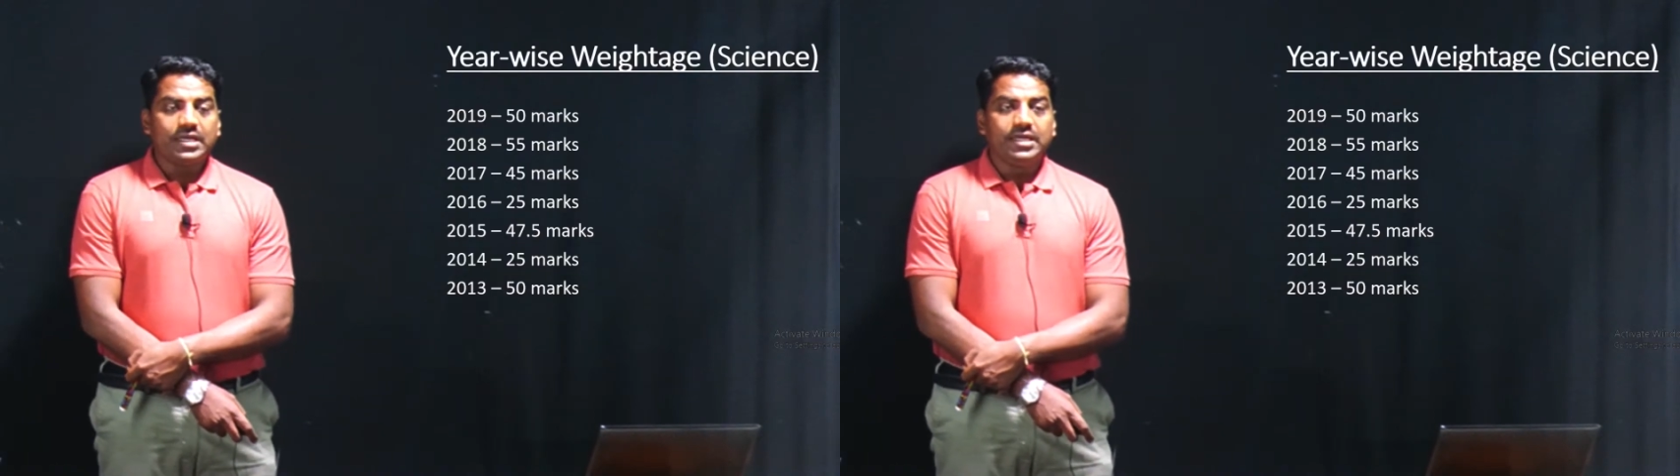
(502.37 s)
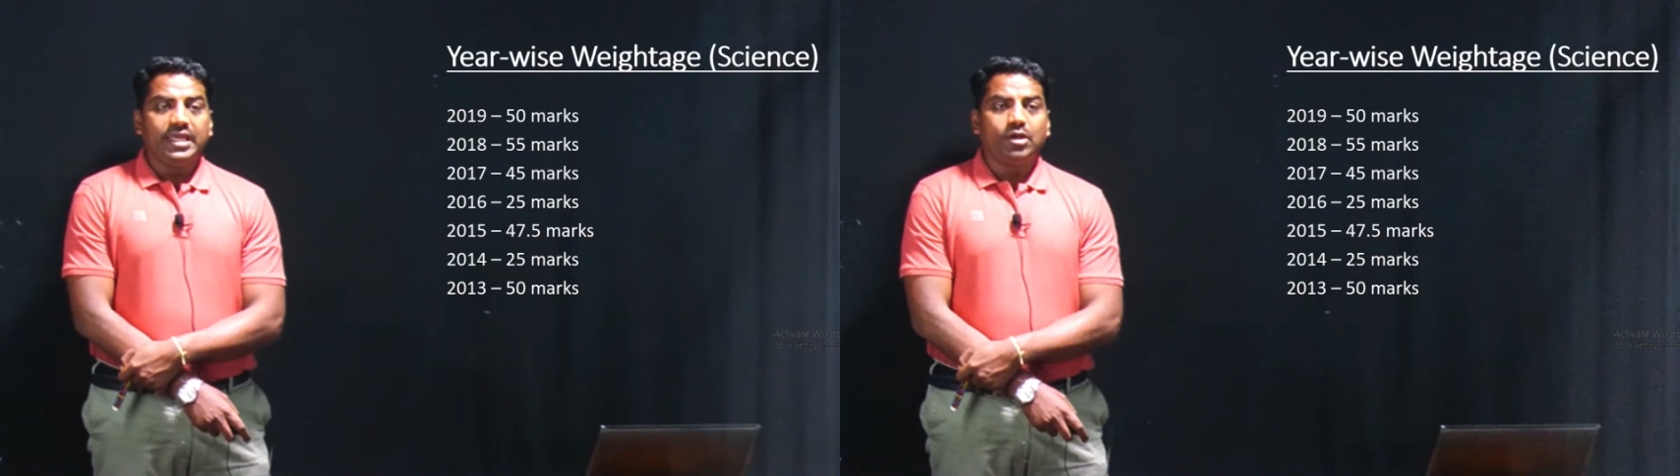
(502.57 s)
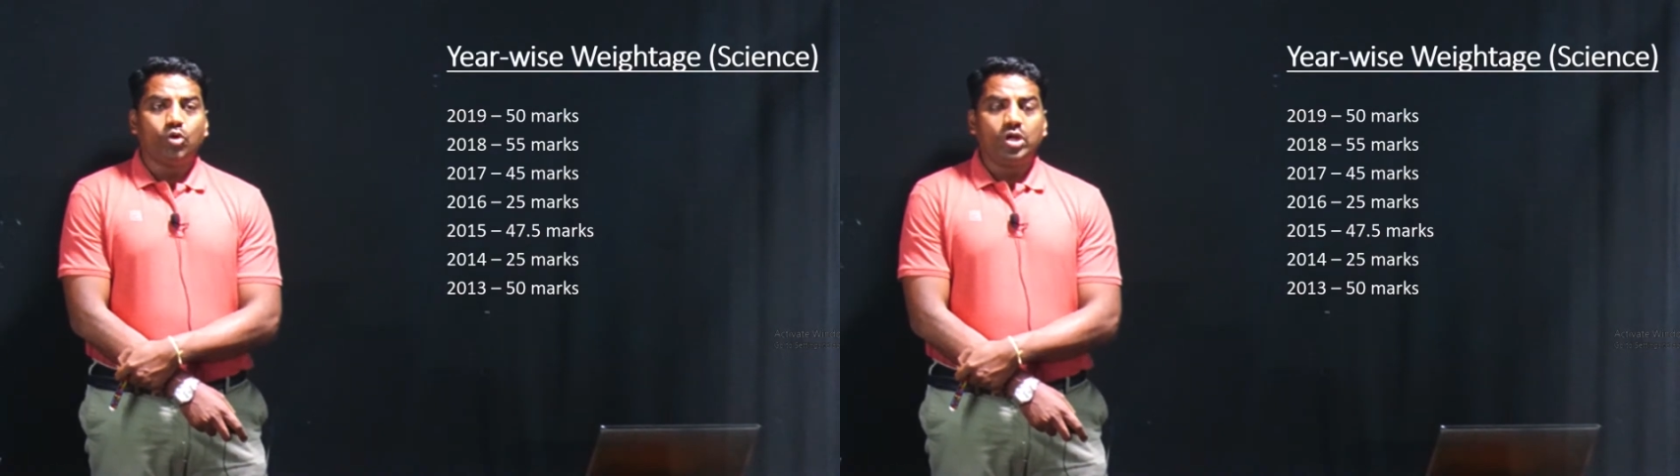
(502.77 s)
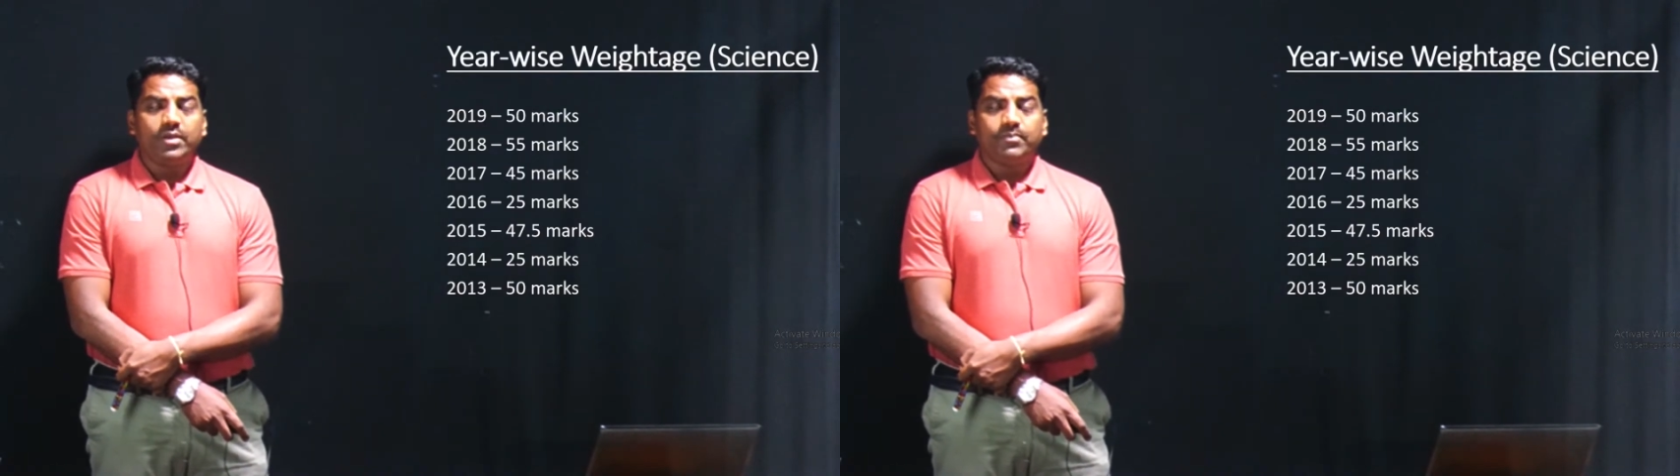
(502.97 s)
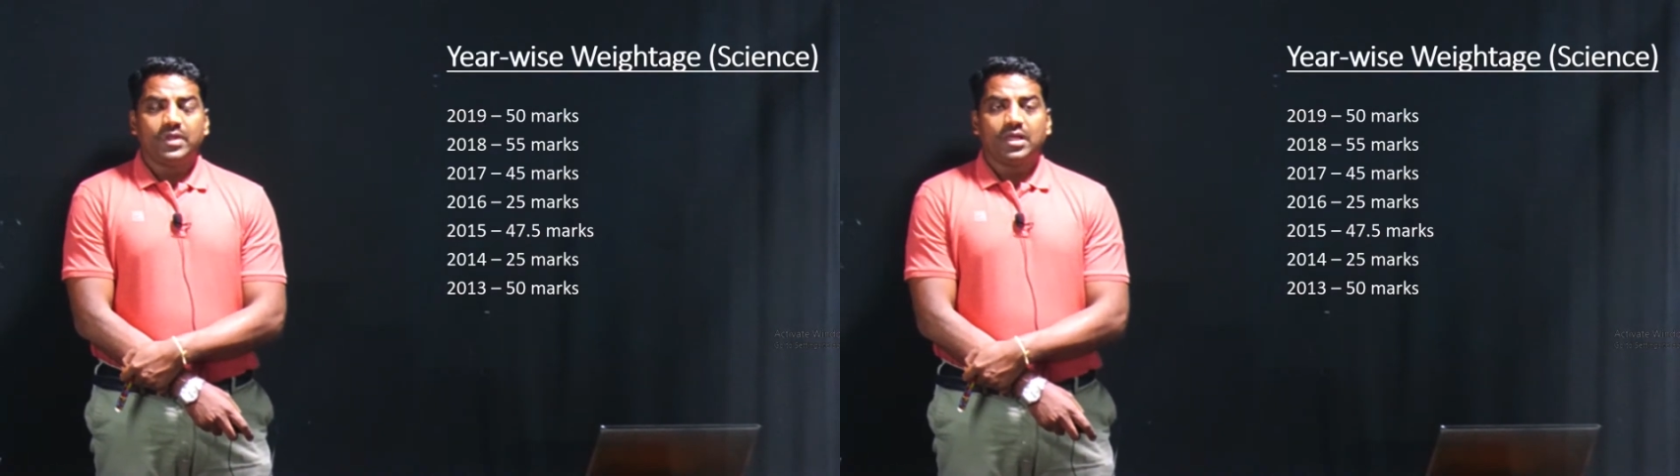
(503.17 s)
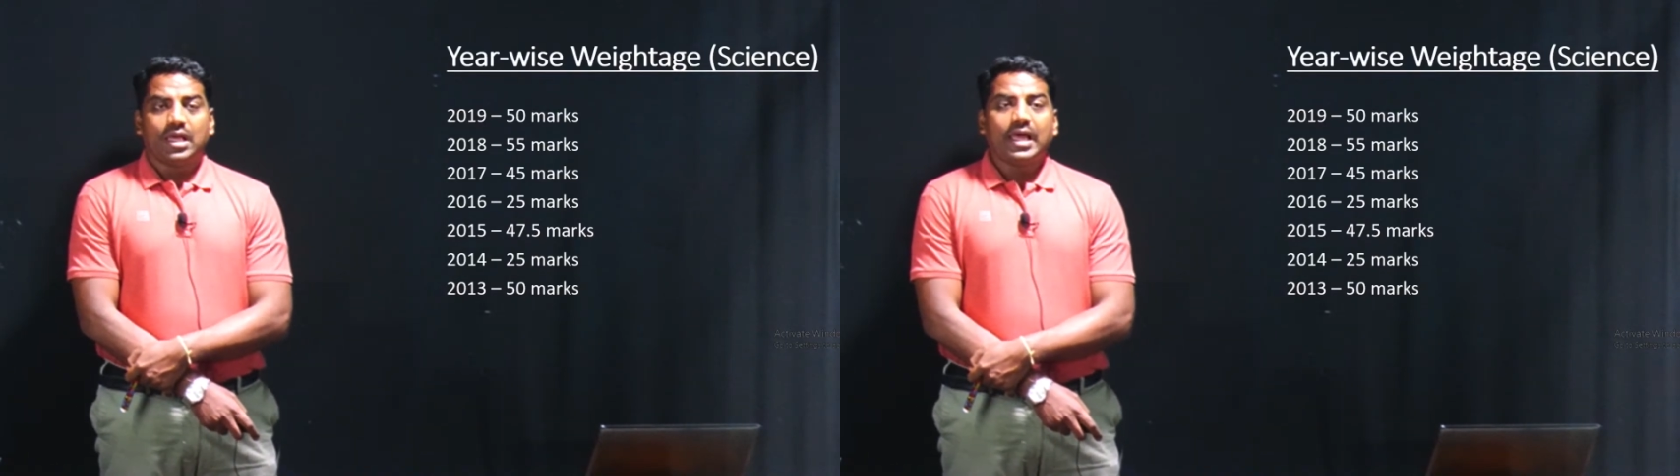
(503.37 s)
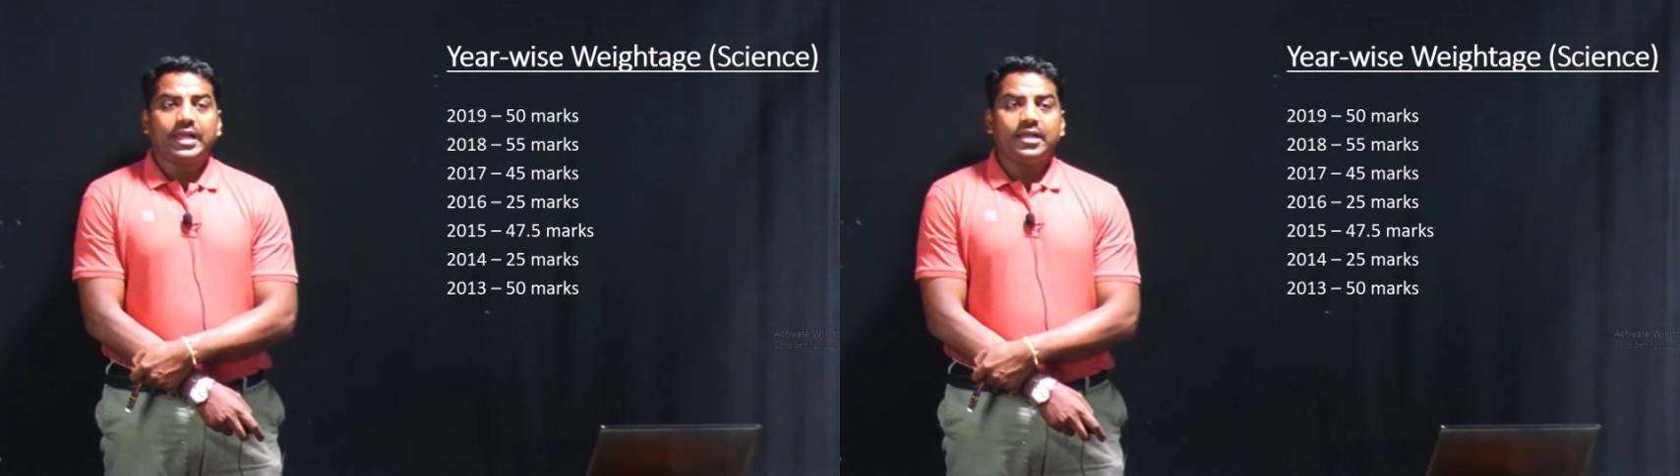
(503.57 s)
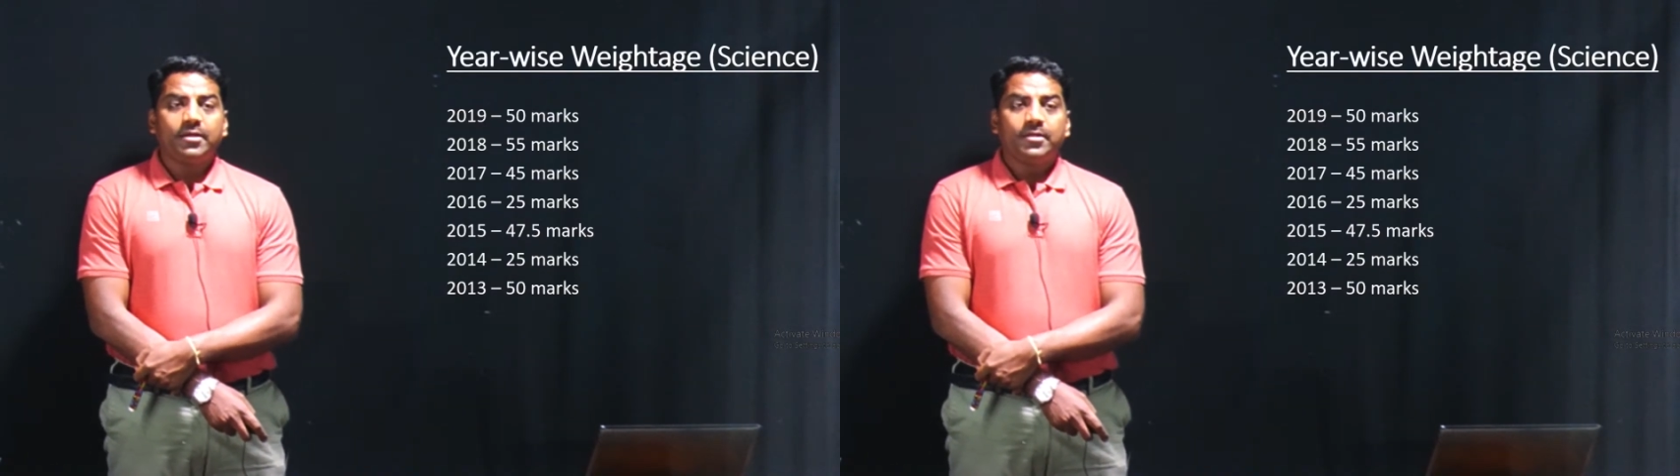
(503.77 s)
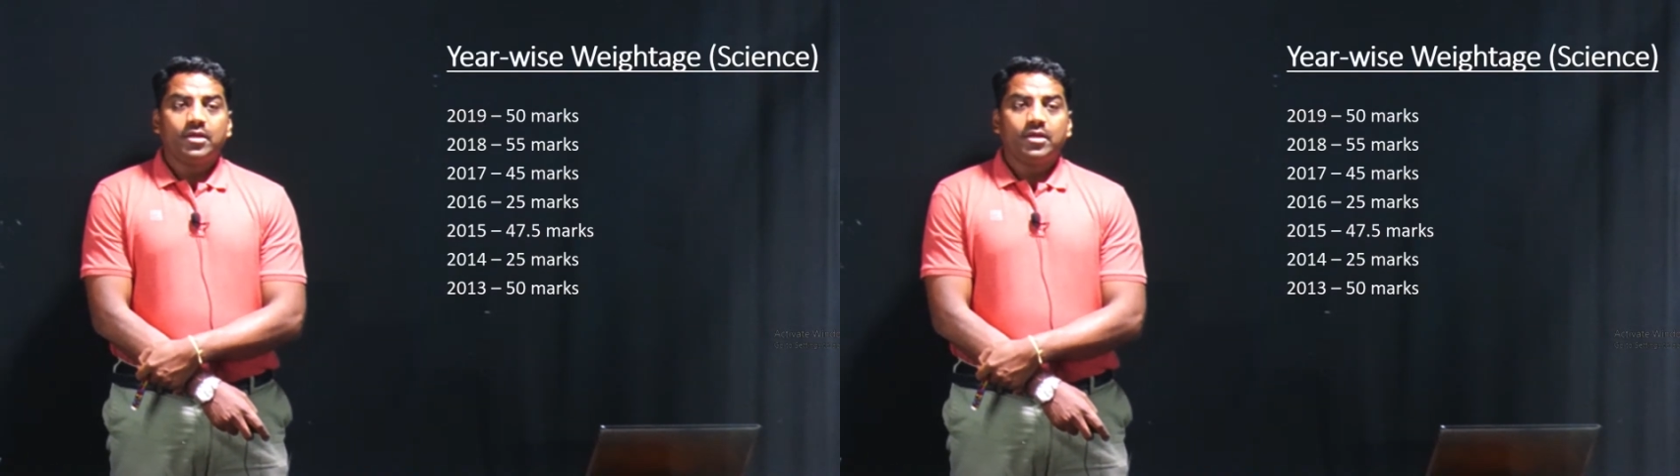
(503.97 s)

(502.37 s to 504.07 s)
decode, and